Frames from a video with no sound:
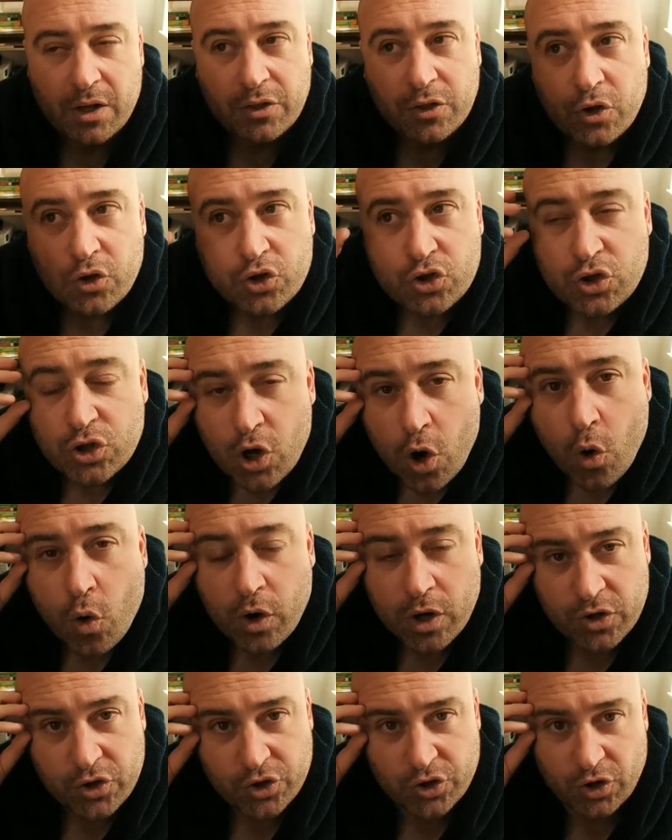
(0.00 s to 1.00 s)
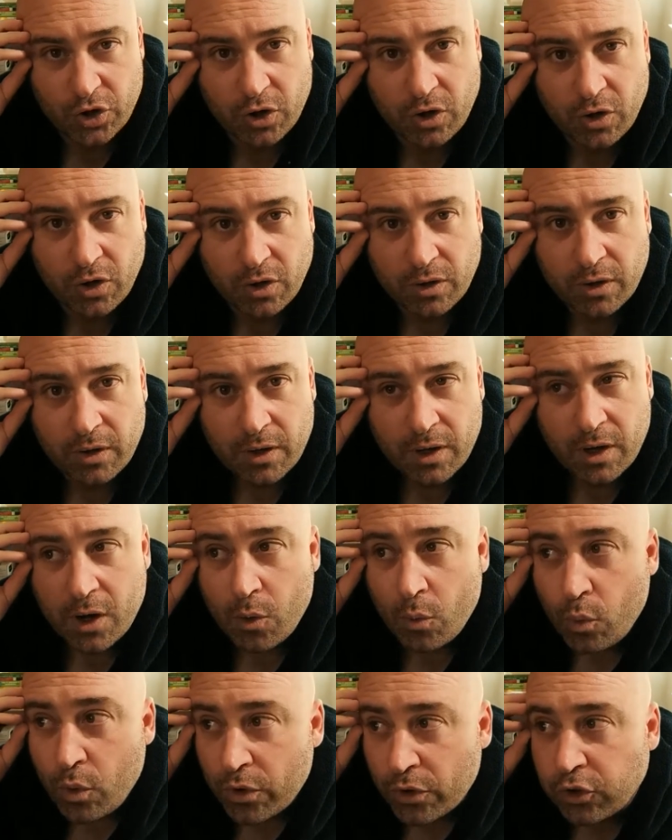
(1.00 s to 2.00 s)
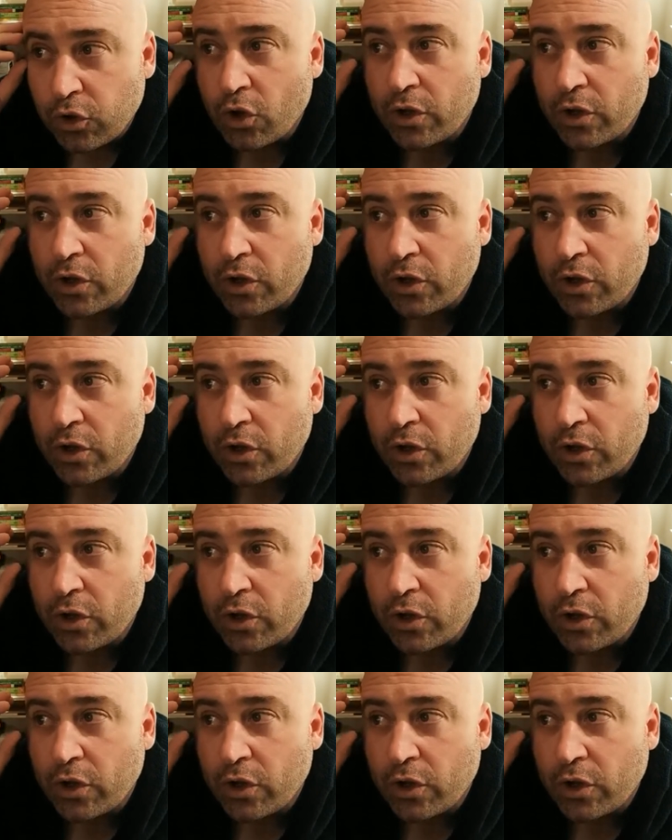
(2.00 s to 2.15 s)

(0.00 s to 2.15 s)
There's no concern with